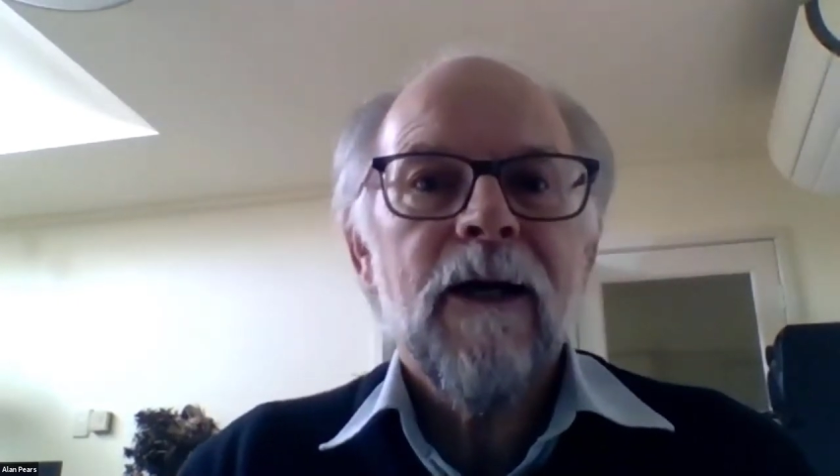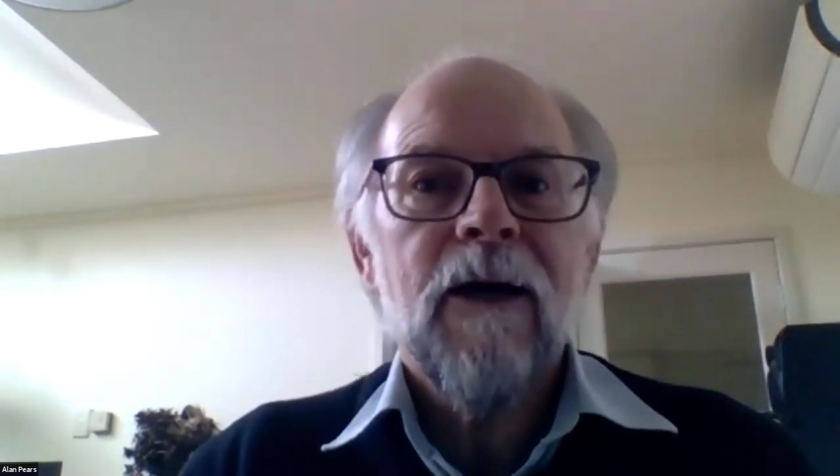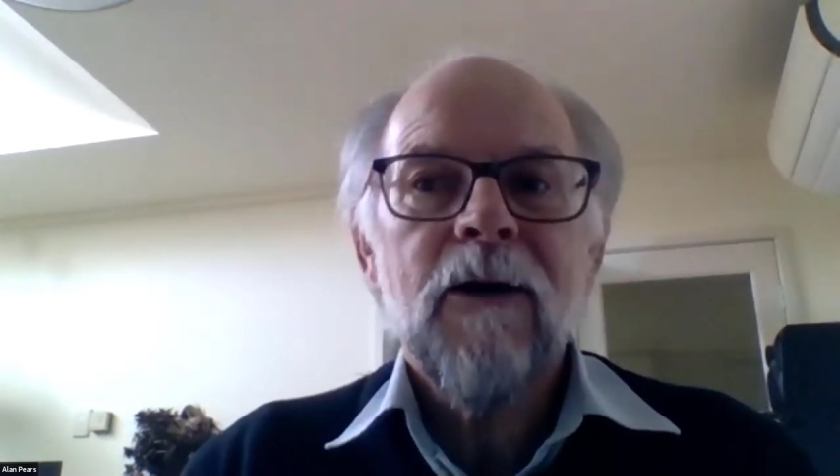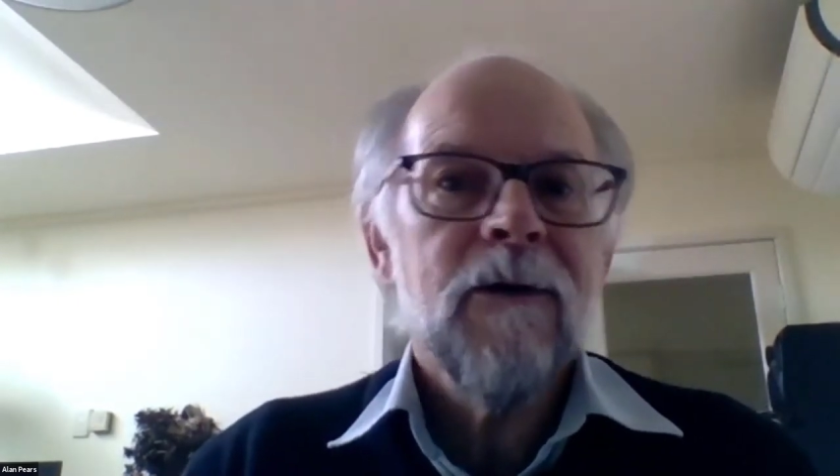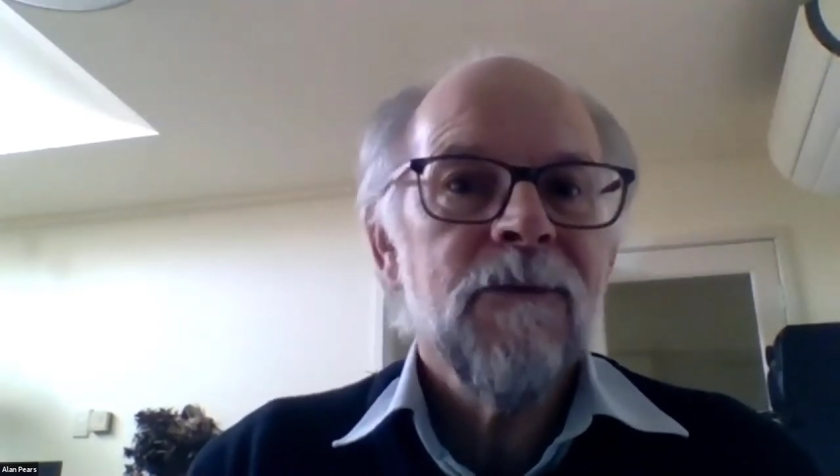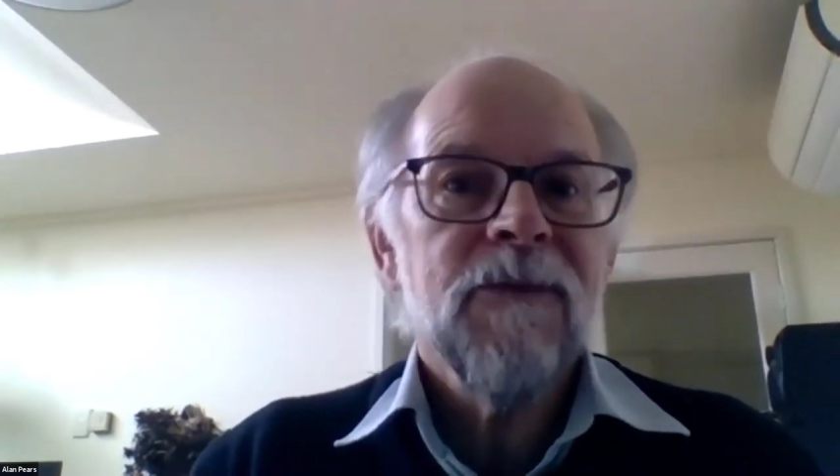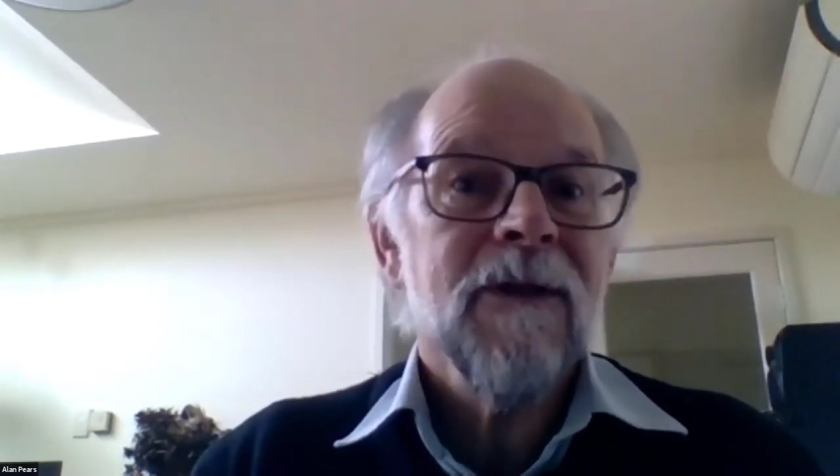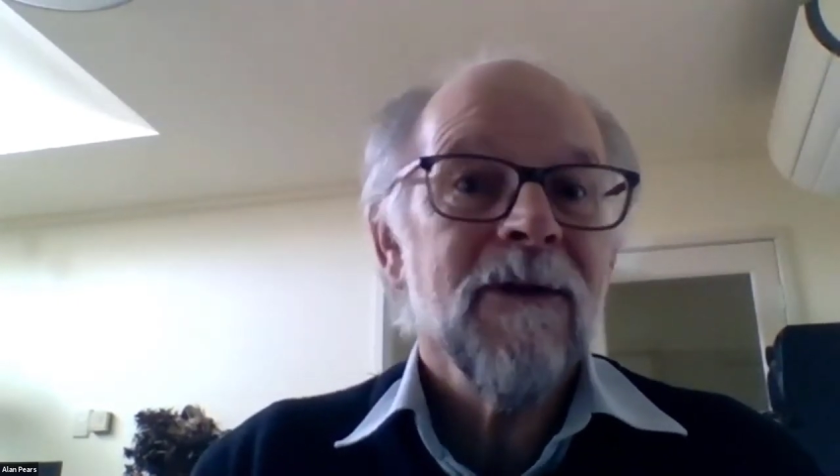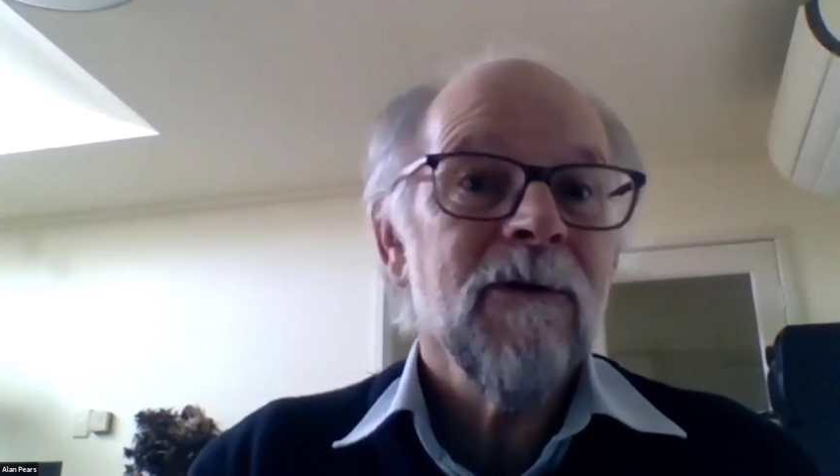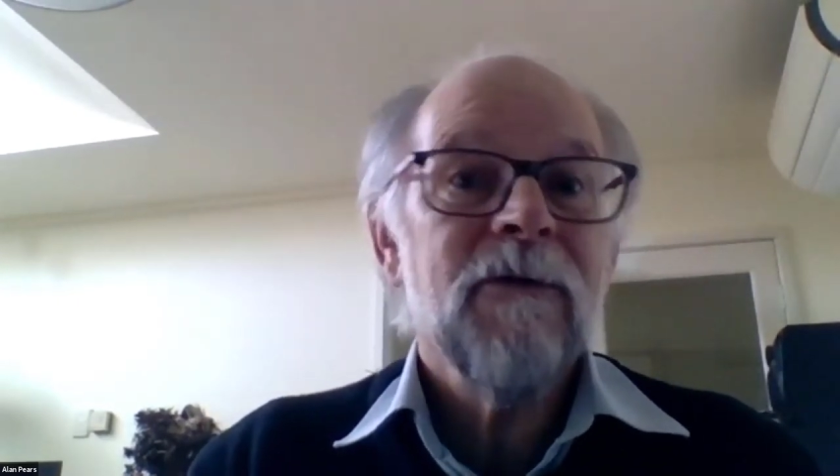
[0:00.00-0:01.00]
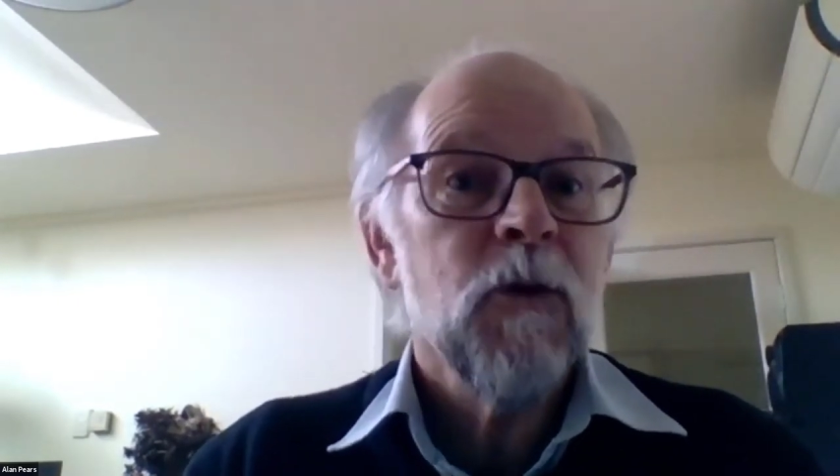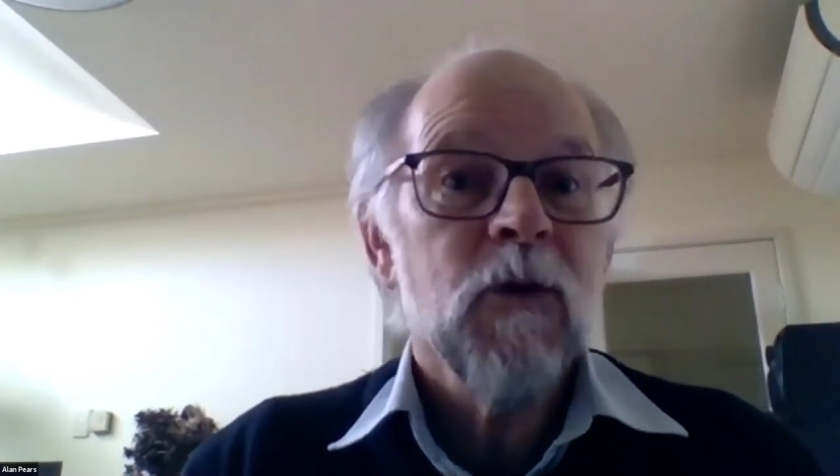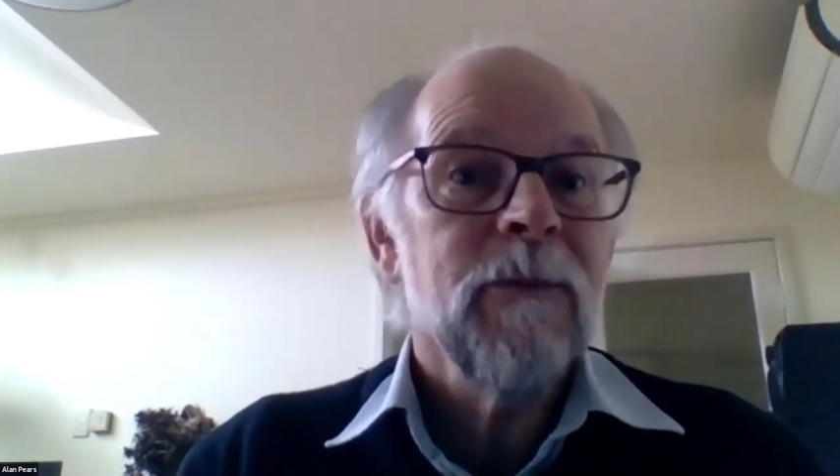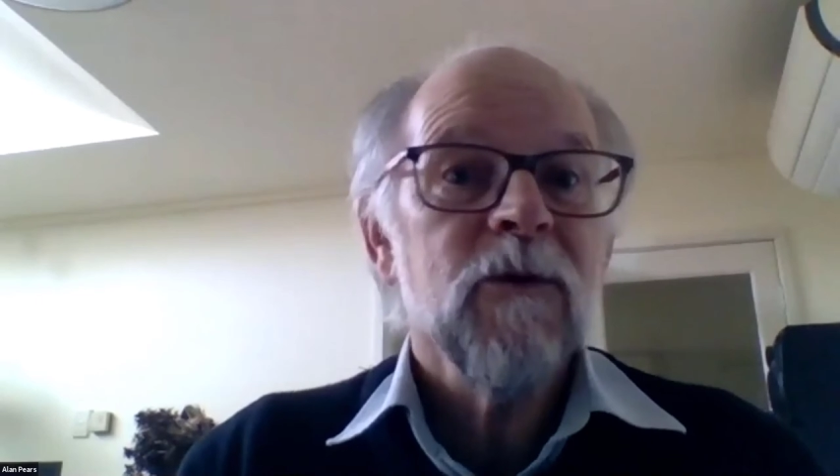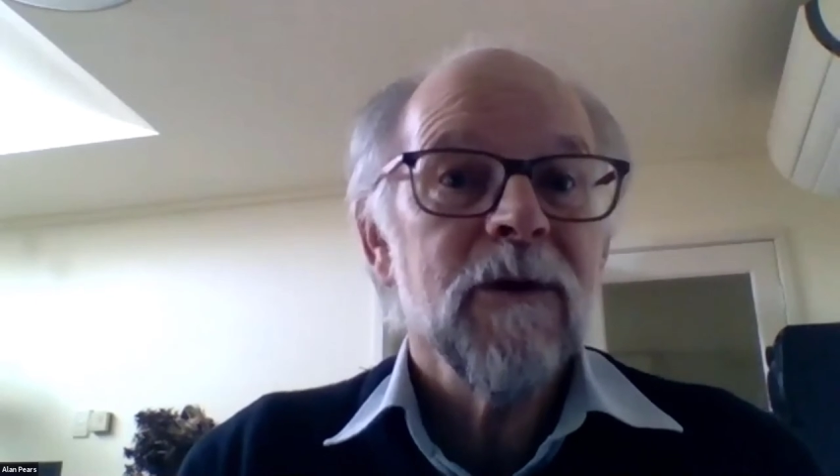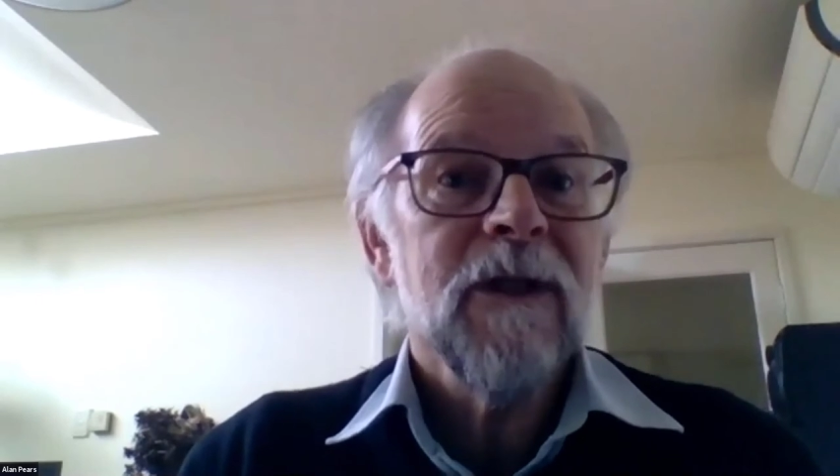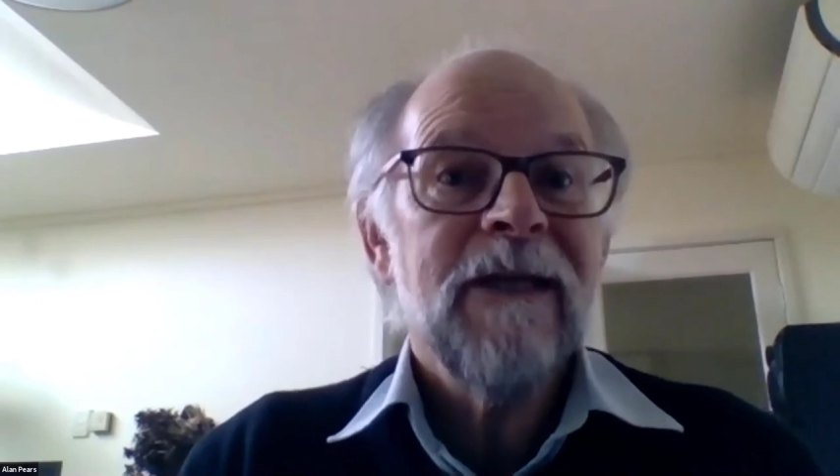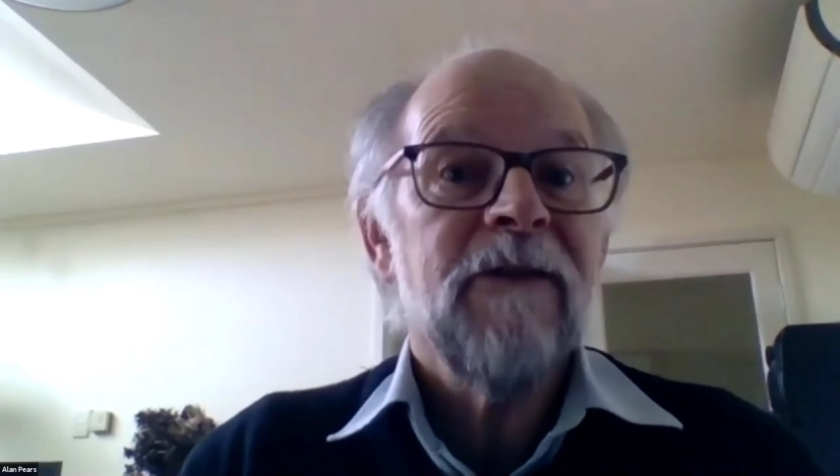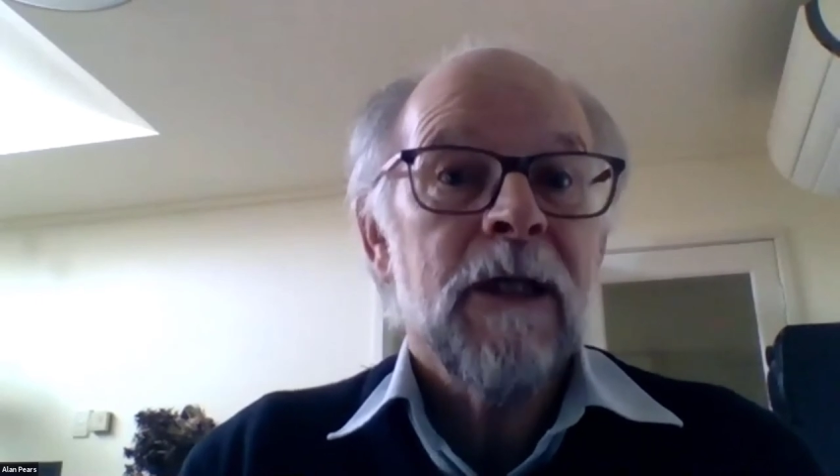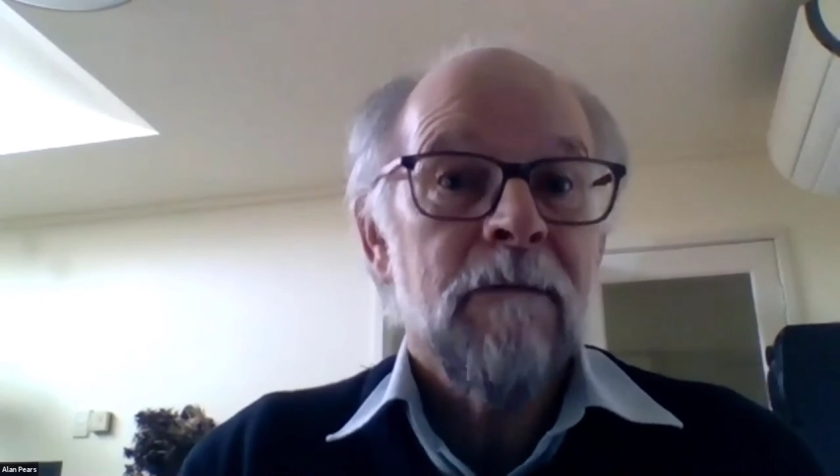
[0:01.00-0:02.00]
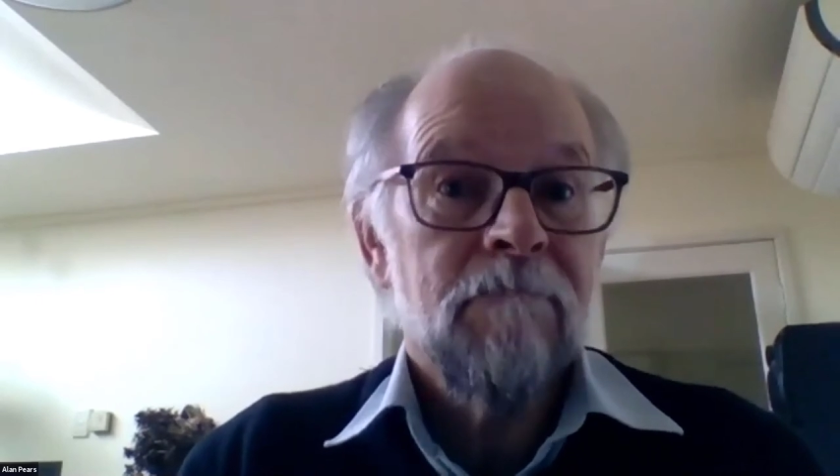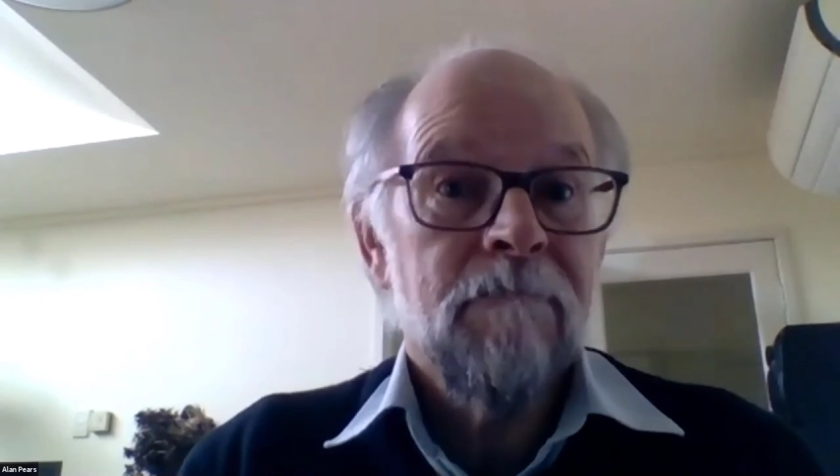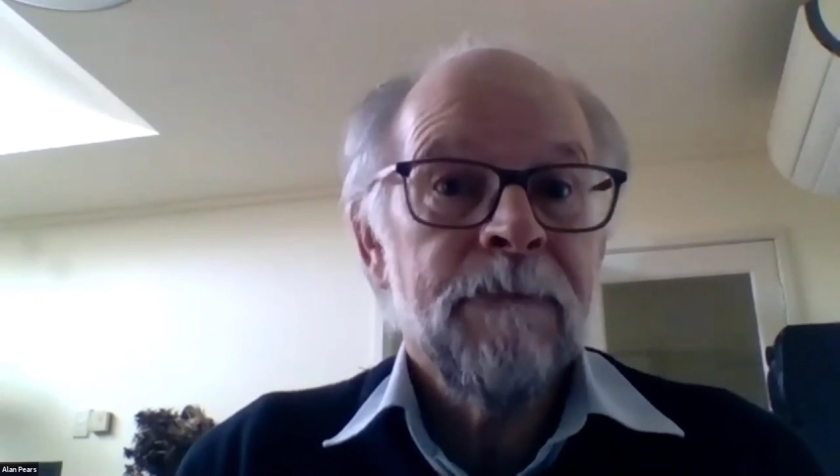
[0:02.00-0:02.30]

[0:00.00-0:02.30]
homes that are affordable to live in.